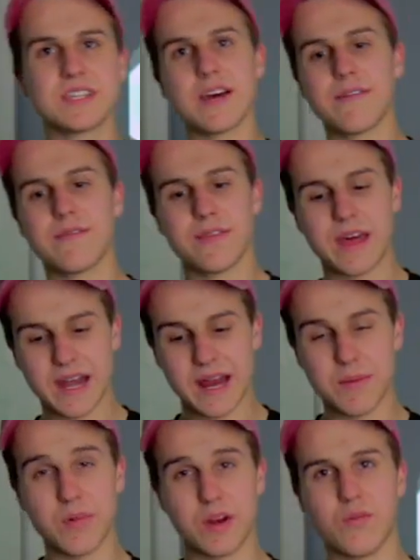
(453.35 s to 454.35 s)
stuff that
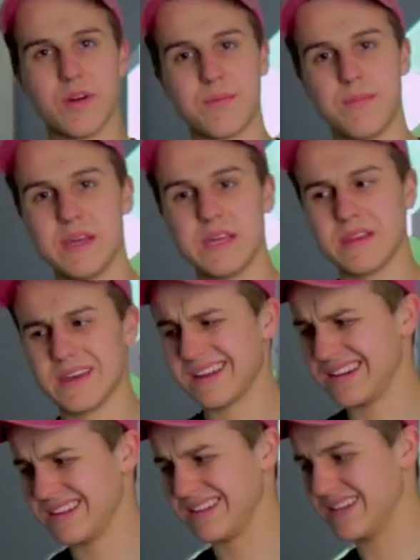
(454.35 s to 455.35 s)
I bring with me
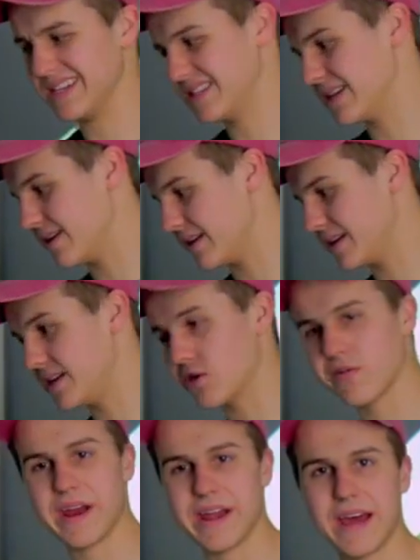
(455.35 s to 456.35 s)
that isn't
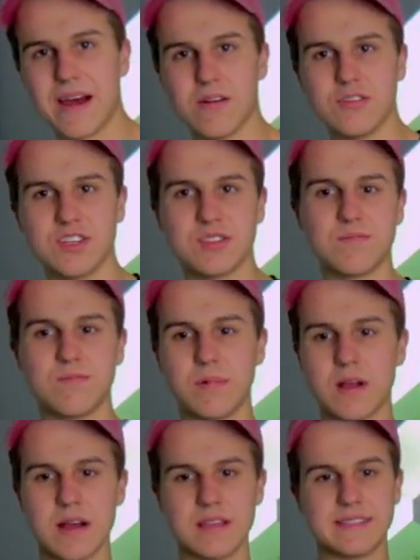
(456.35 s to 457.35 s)
here right now just
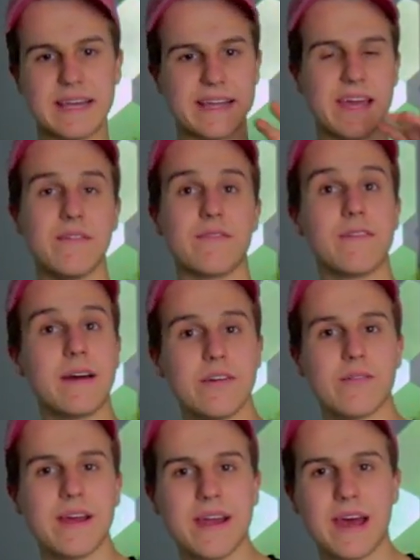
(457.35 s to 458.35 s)
because I can't find
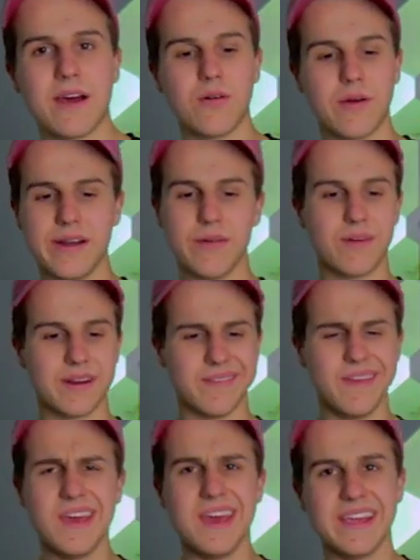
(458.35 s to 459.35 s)
it right now or I didn't want
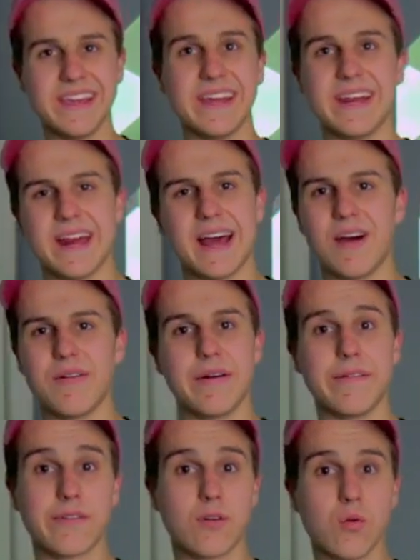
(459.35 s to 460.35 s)
to get it out.
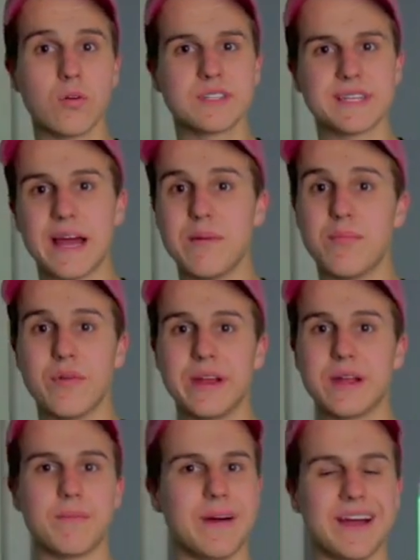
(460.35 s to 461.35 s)
Of course, I
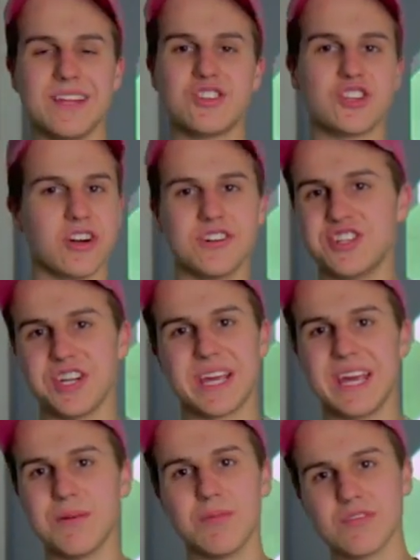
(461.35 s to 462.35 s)
bring my charging
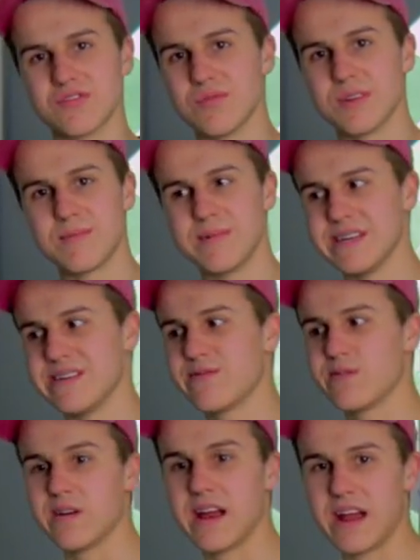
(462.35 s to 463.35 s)
cables with me
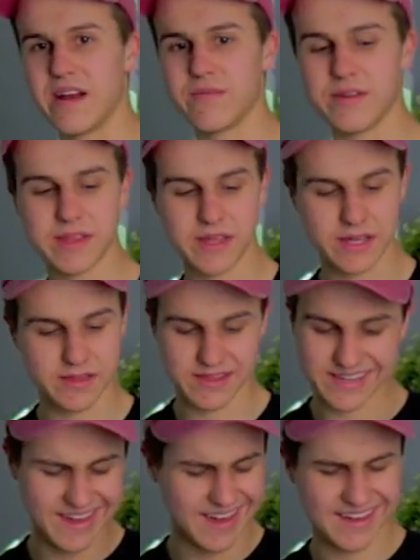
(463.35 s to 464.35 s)
for everything,
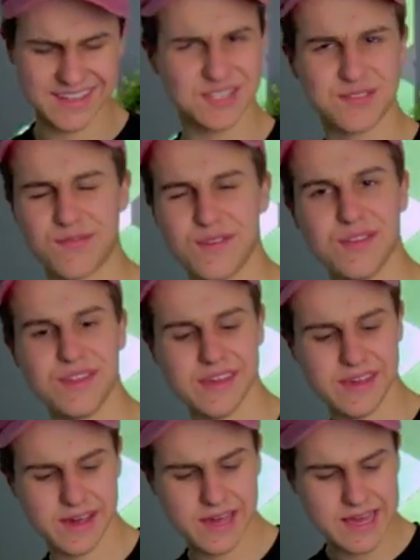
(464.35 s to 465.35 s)
the case for
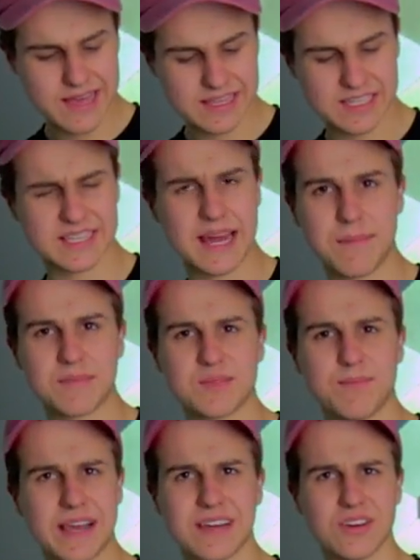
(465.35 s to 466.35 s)
the snap
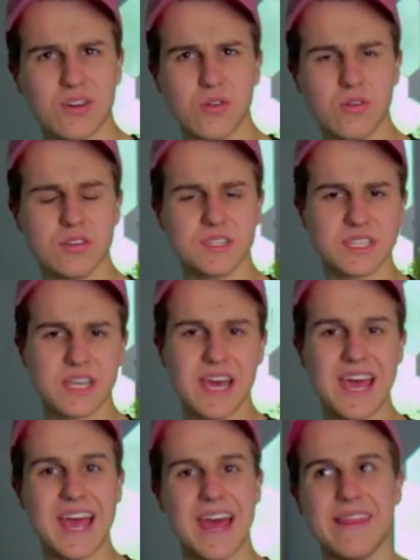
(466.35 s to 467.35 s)
spectacles,
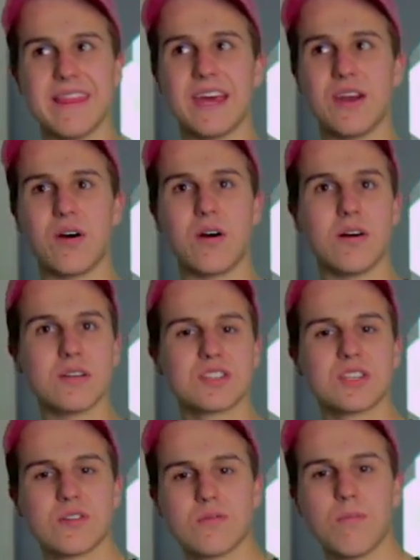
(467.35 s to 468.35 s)
and then
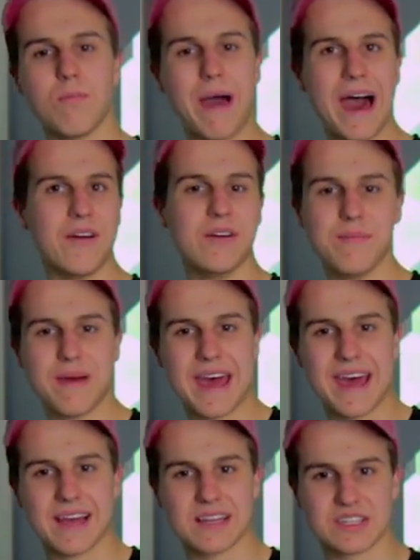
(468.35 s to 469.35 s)
also battery
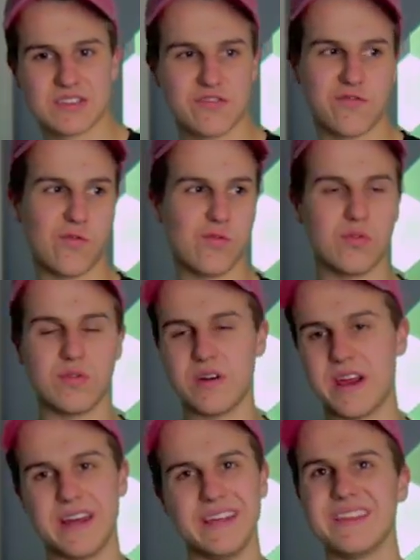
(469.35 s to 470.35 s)
packs for
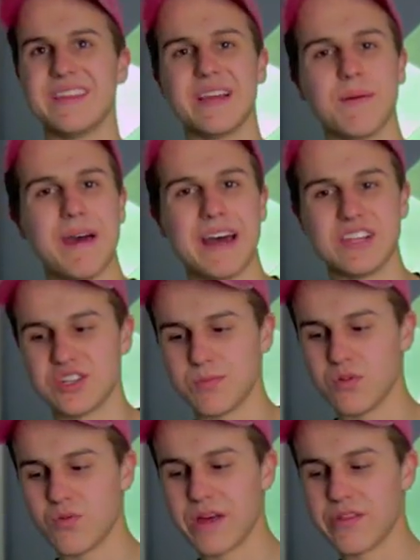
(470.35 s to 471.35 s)
anything
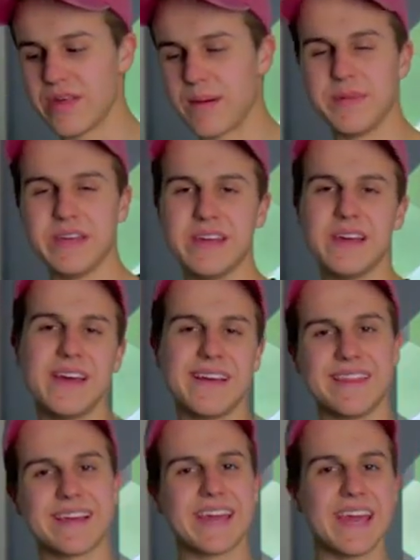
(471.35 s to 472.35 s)
imaginable, whether that be
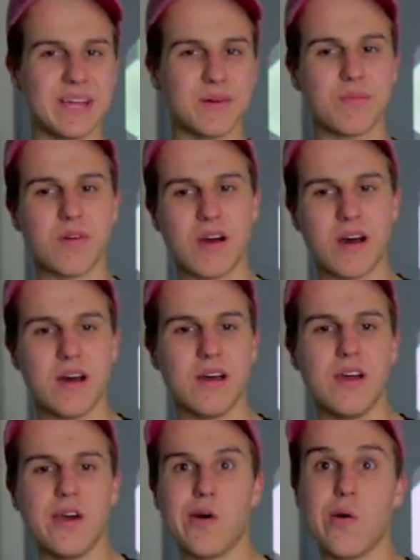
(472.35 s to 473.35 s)
the camera,
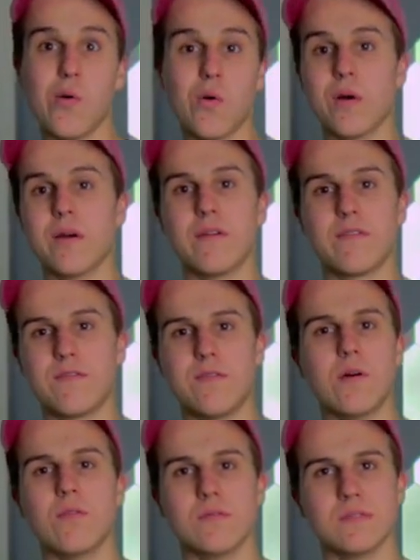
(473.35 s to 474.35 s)
or
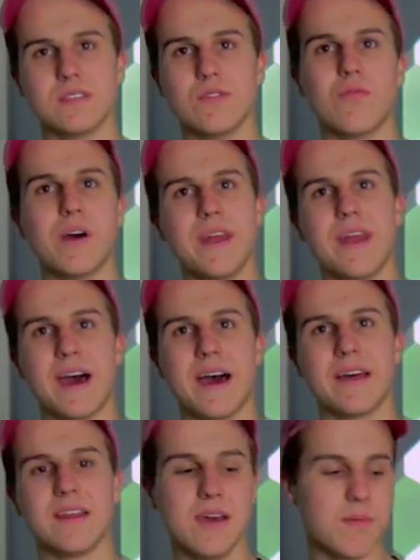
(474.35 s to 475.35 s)
phones and
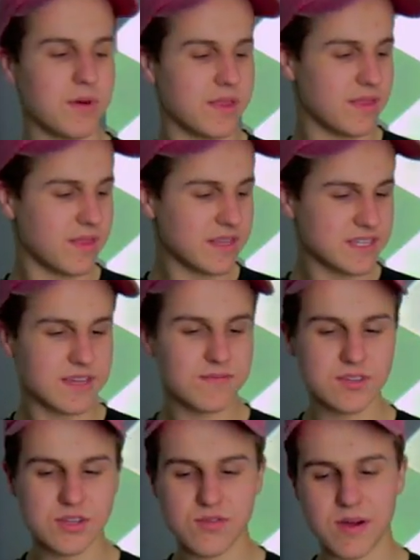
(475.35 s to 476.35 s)
whatnot. But this
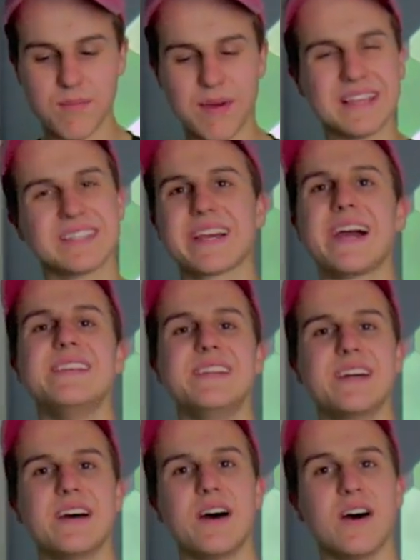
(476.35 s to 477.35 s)
gives you a basic
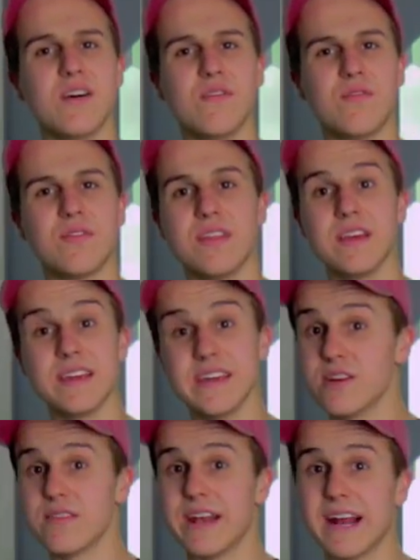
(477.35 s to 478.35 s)
idea of the
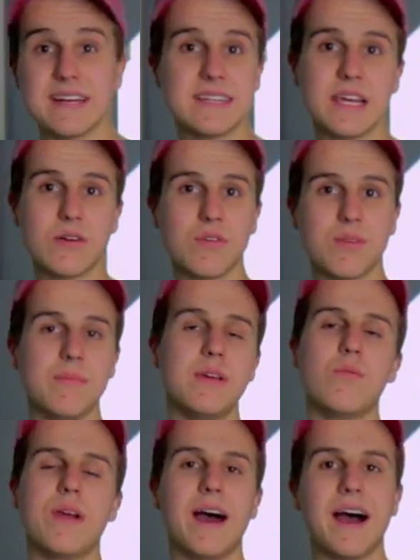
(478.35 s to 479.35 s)
gear that I take with me
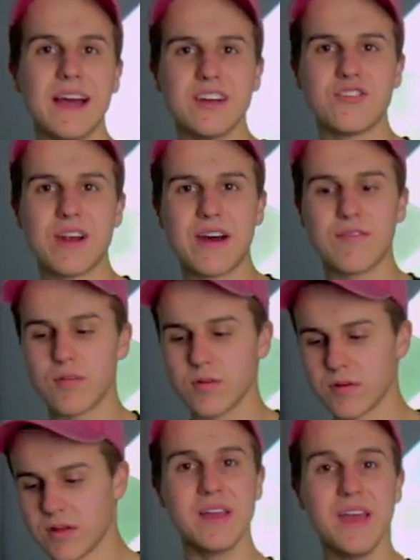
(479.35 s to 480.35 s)
when I
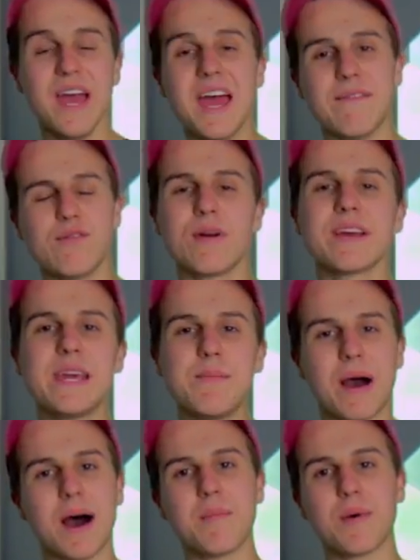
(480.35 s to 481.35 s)
travel. If you want to
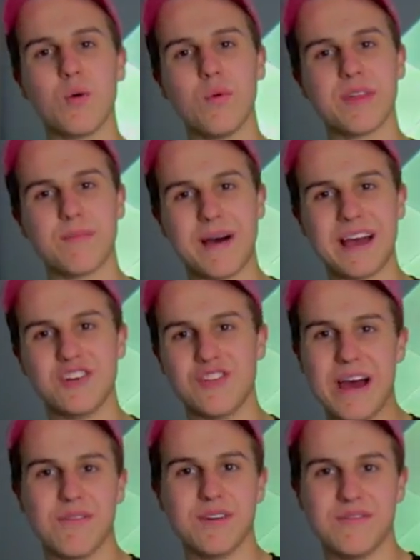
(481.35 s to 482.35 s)
keep up with my
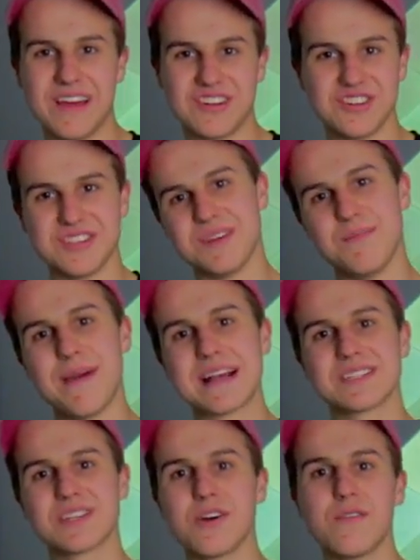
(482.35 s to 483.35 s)
travel adventures in
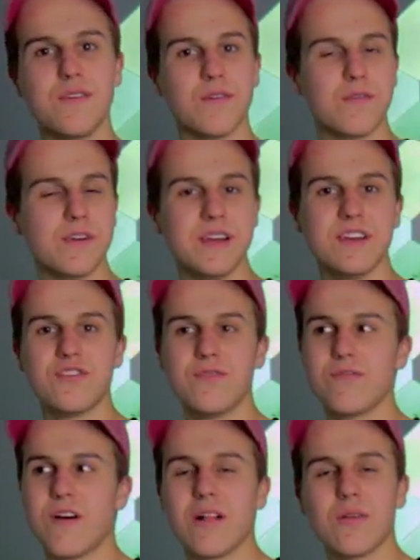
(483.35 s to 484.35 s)
Mexico, feel free to
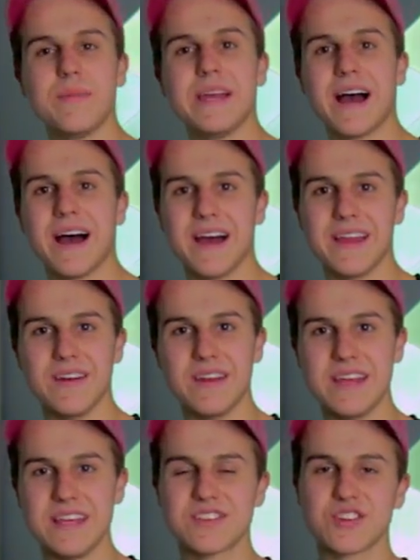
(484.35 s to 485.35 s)
follow me on
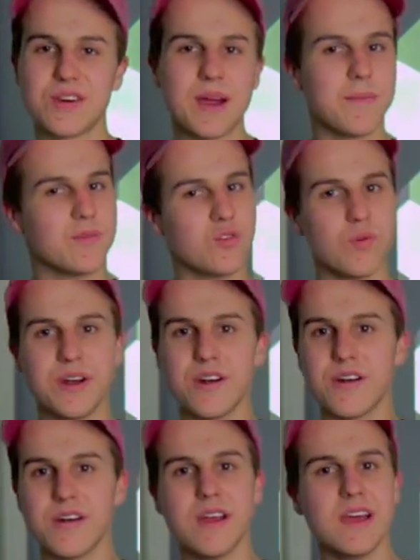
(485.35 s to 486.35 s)
Instagram,
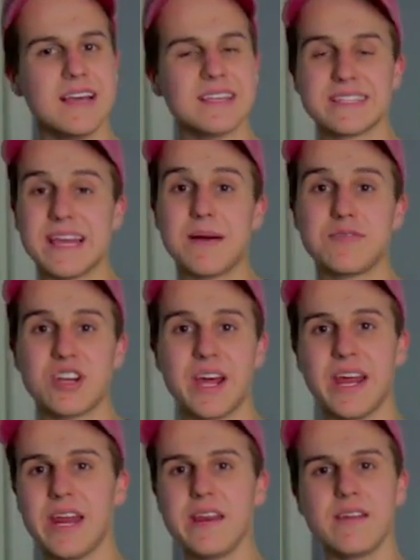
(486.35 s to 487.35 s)
Twitter,
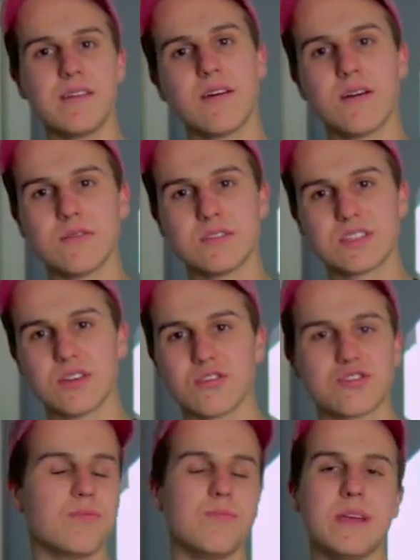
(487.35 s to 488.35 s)
Snapchat, any of those
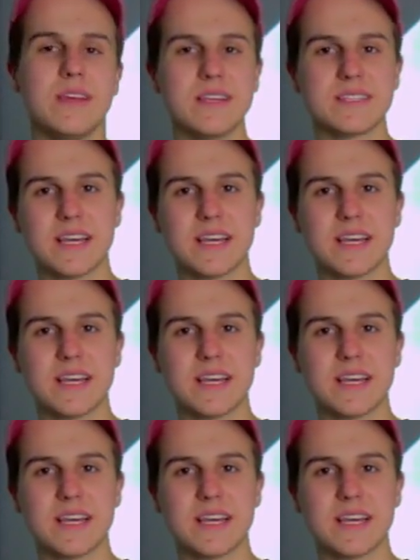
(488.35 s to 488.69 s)
social media